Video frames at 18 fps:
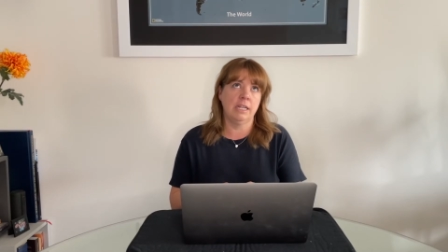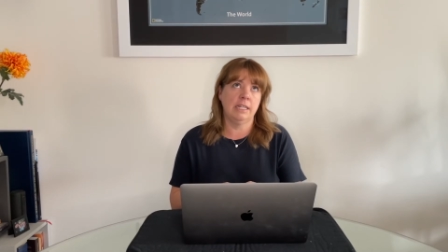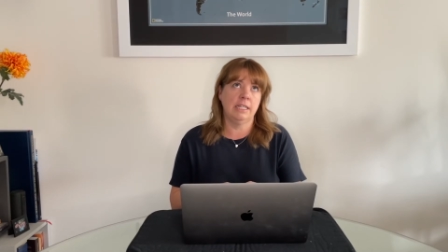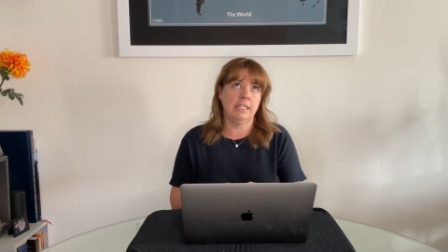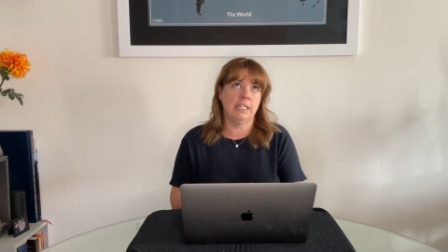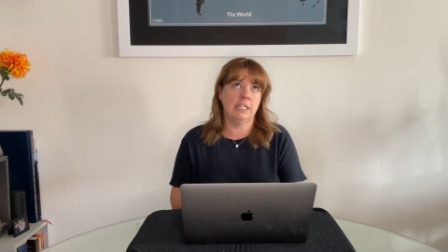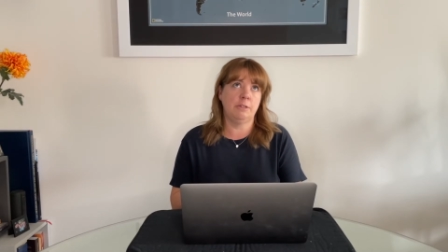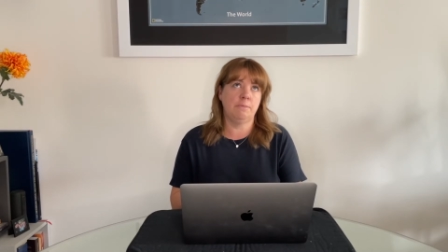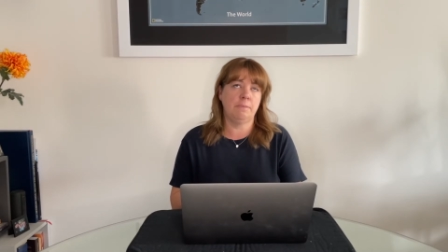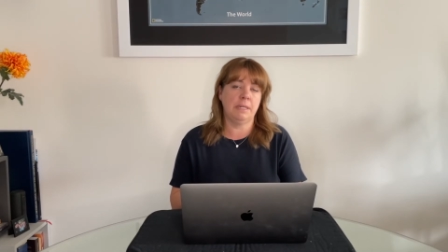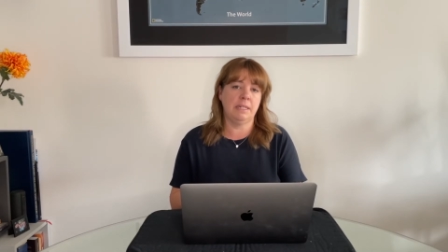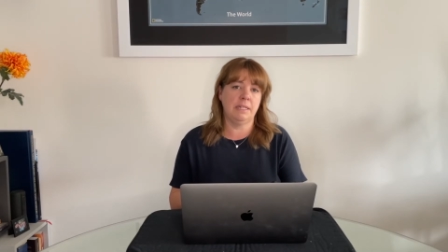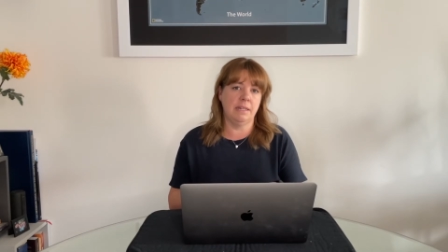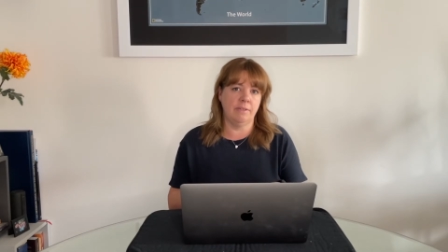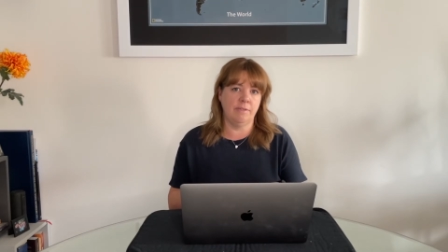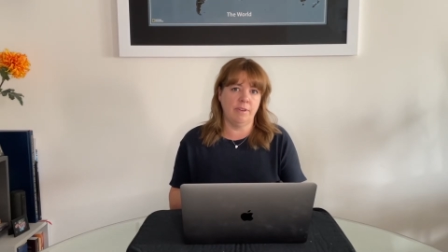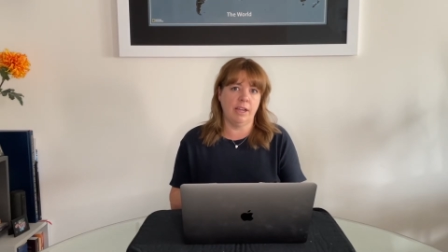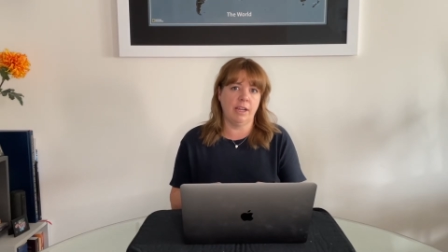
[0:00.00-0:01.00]

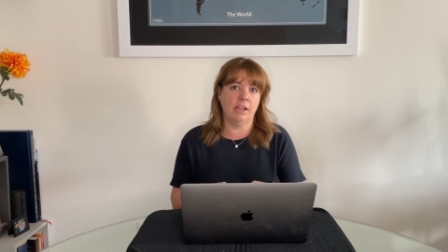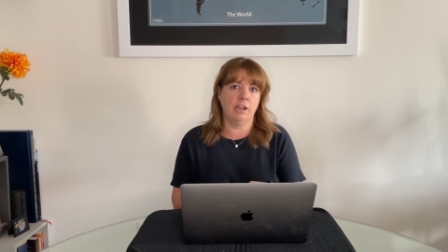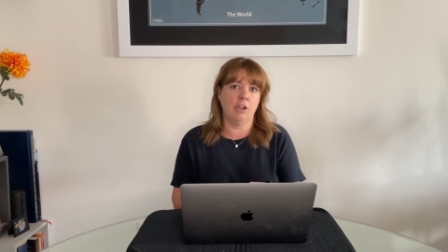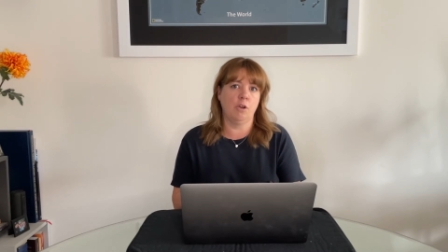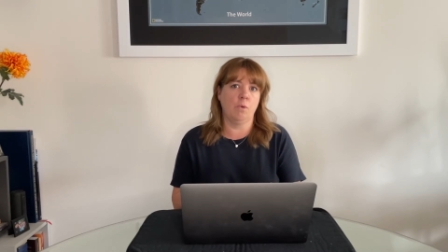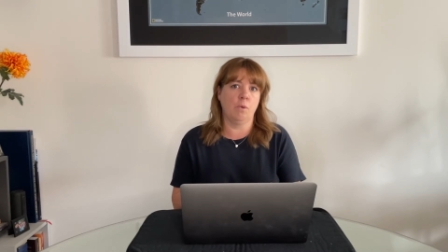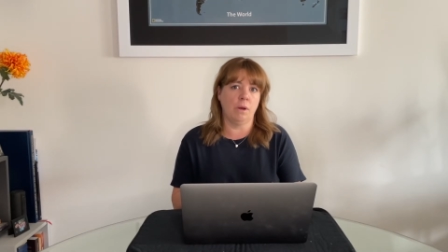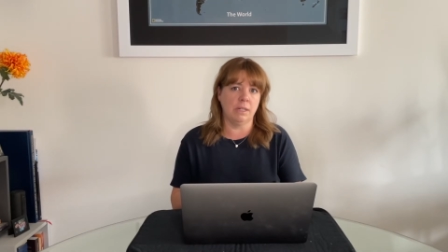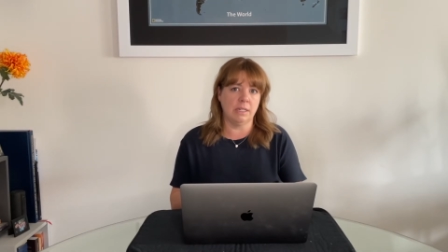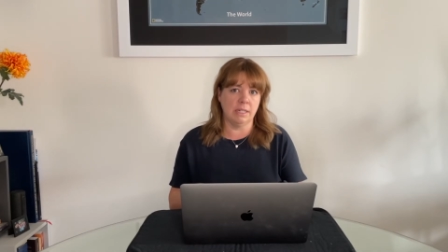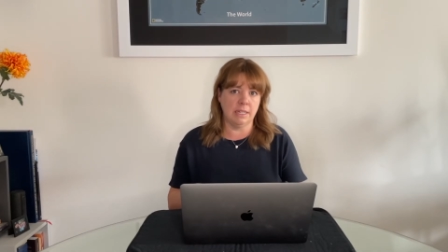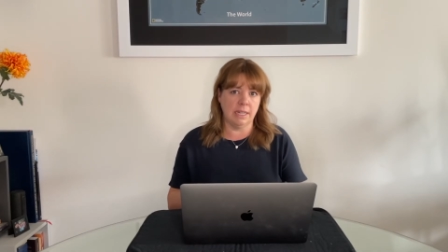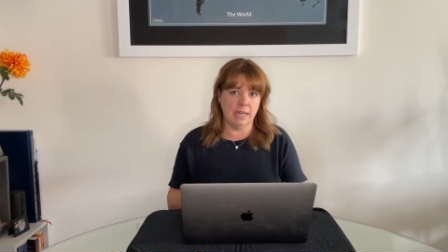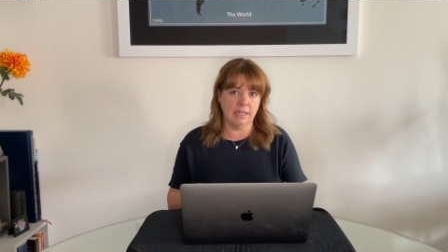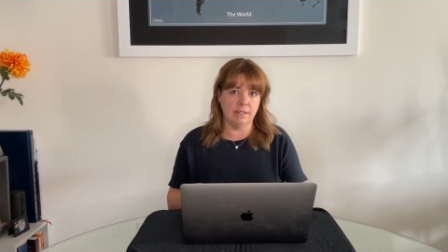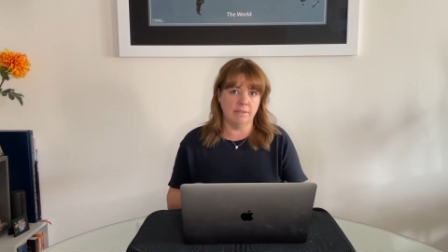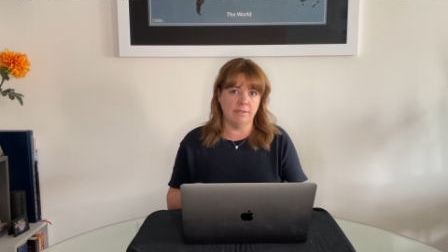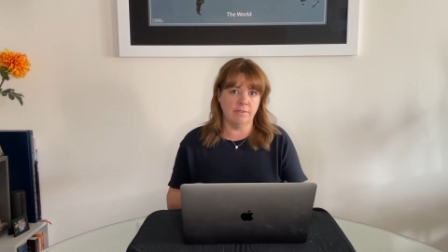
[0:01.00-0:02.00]
specific
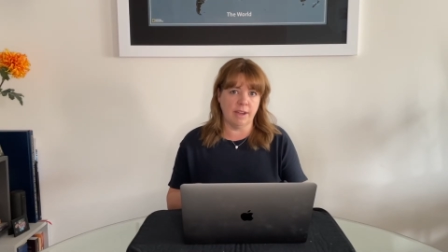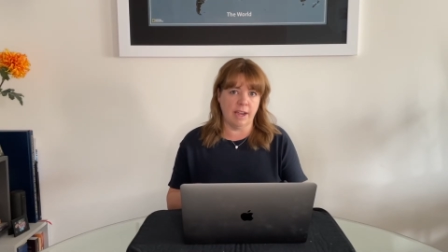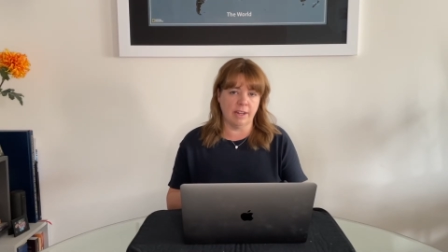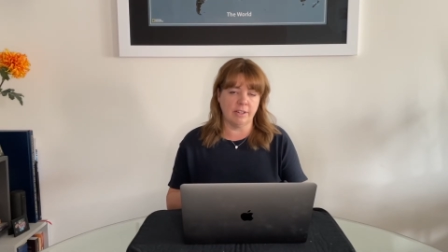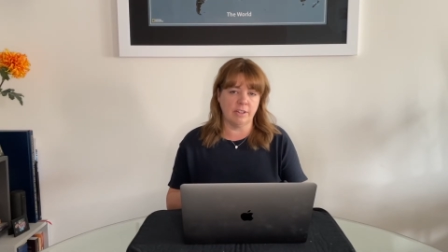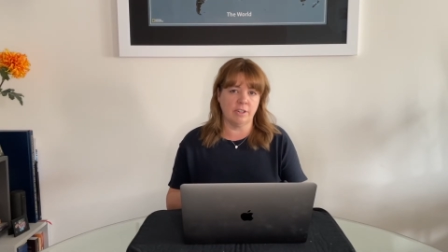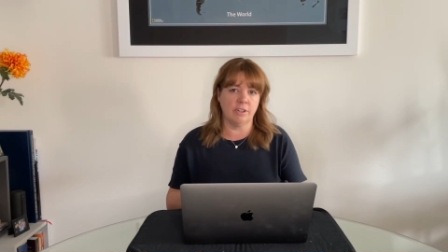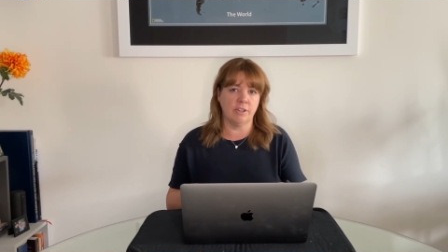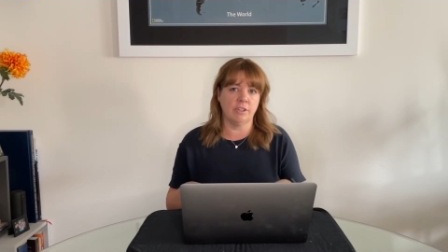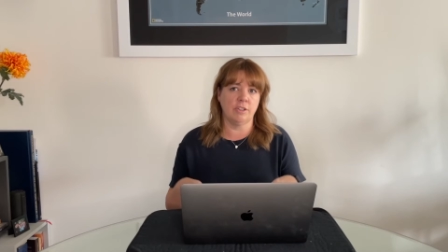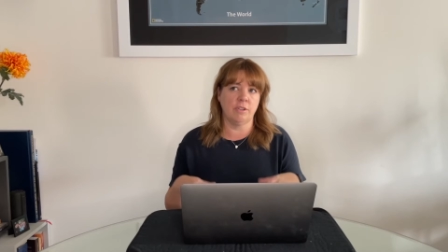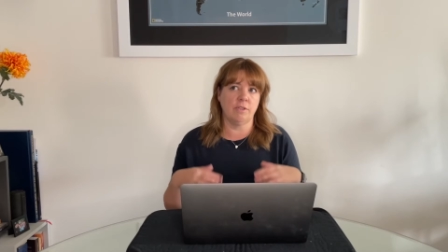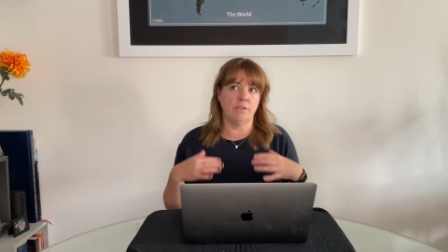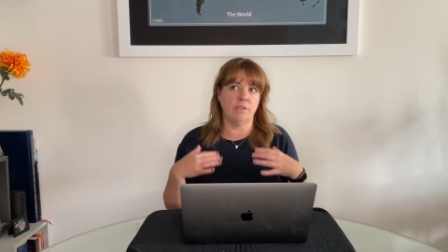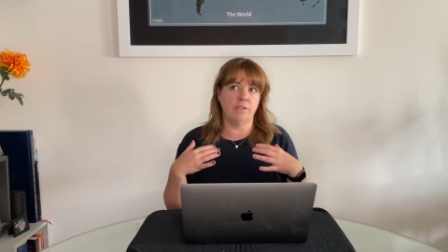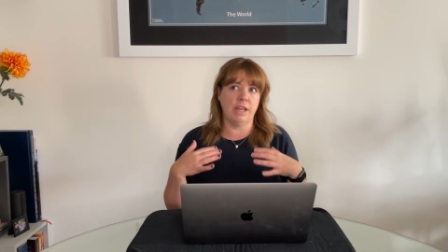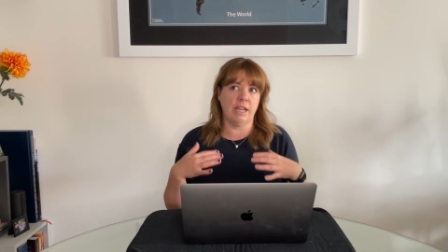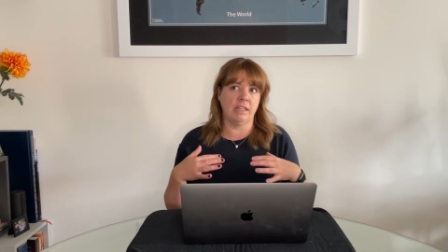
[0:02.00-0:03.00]
quantitative factors, so
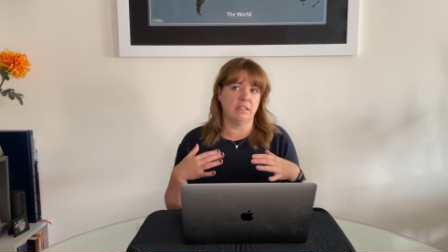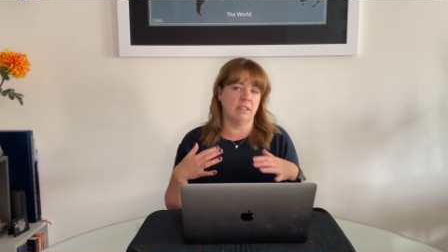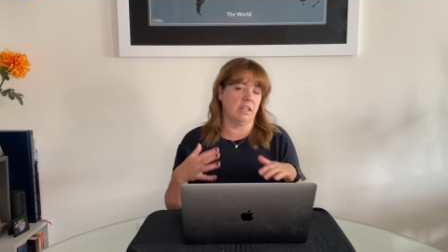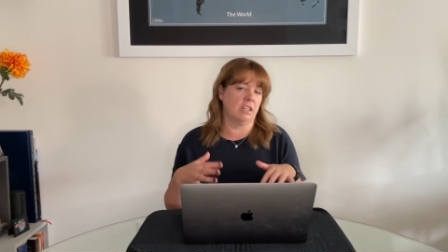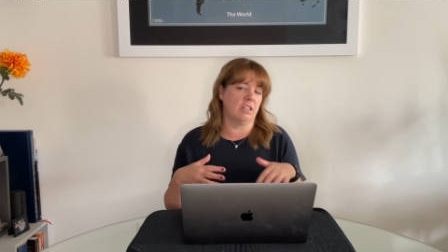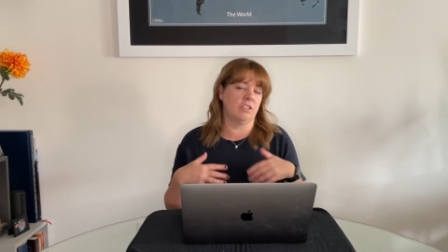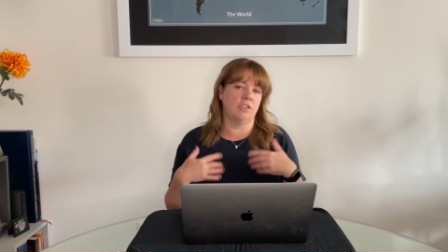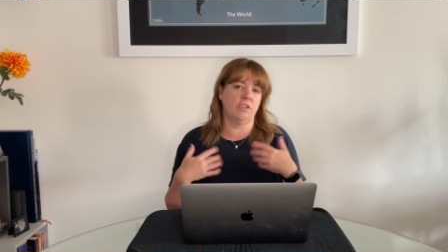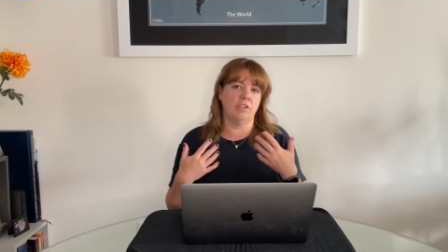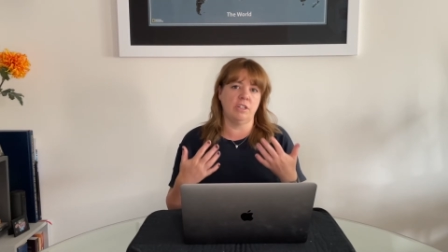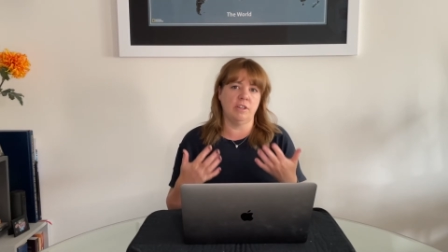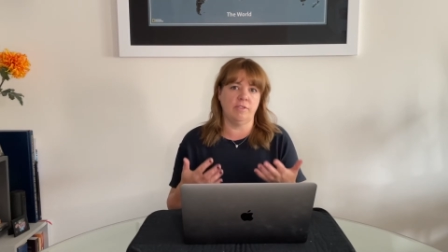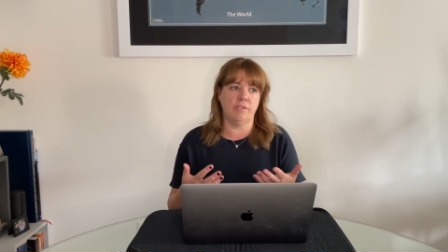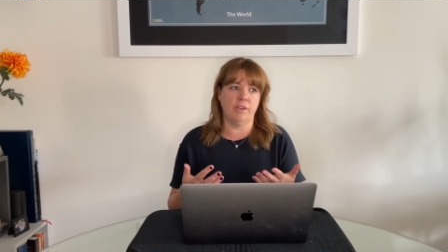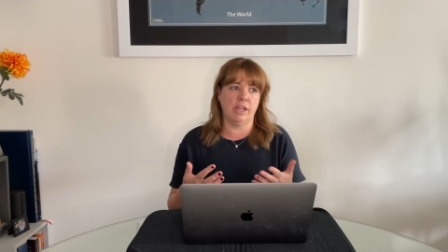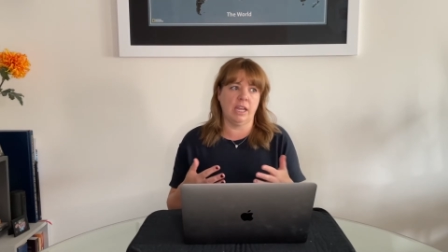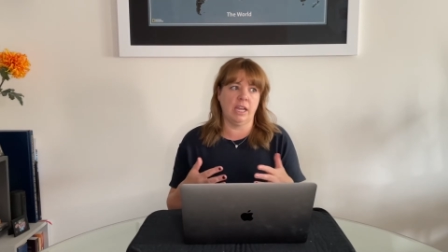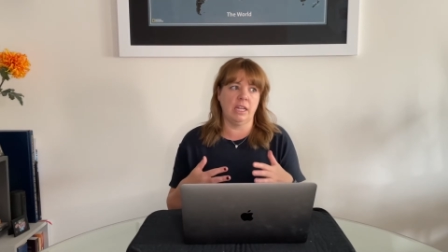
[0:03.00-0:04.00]
things like
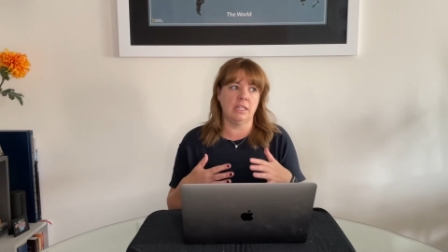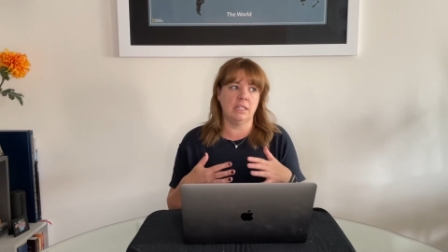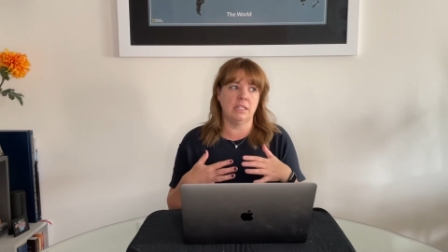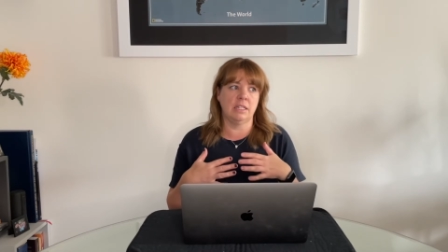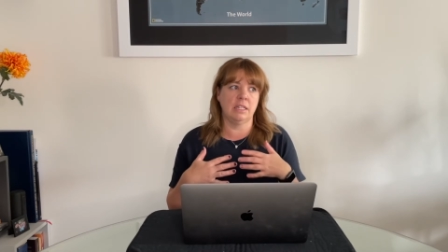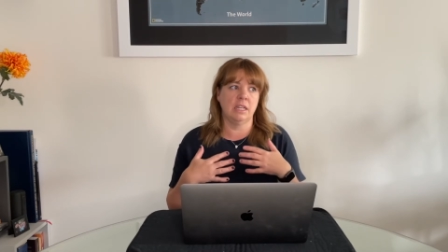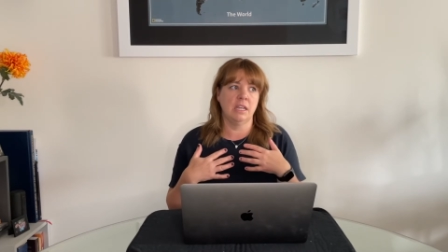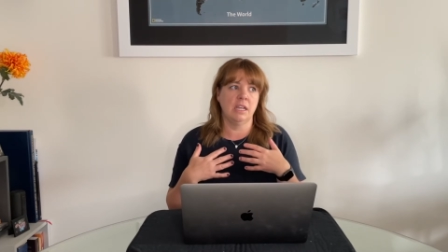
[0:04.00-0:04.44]
certificates,